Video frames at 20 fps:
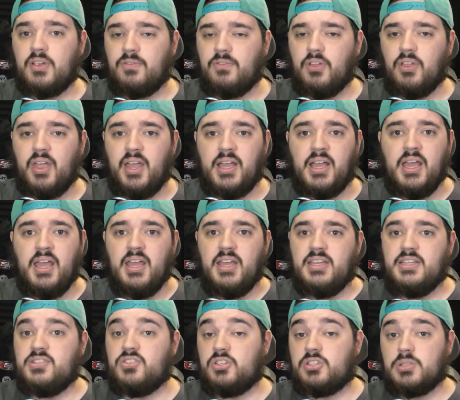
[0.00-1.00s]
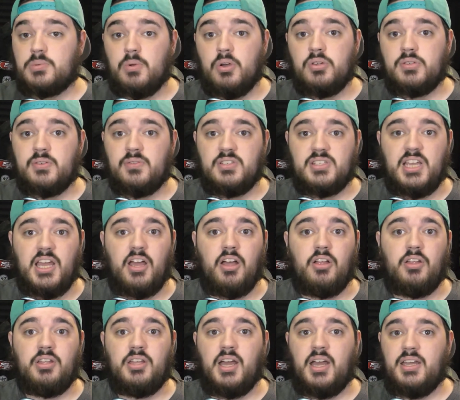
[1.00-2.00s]
I feel like he's explosive as
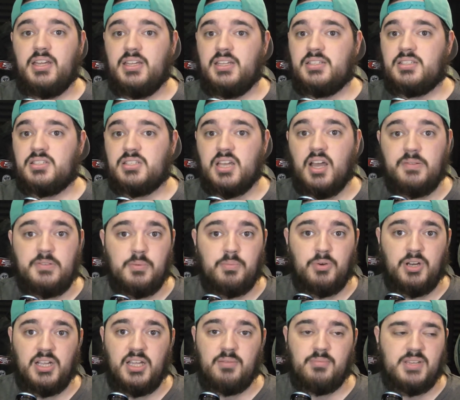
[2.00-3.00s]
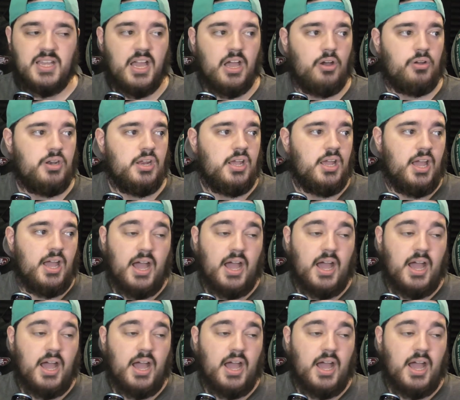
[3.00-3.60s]
hell. It's tough to bring him down.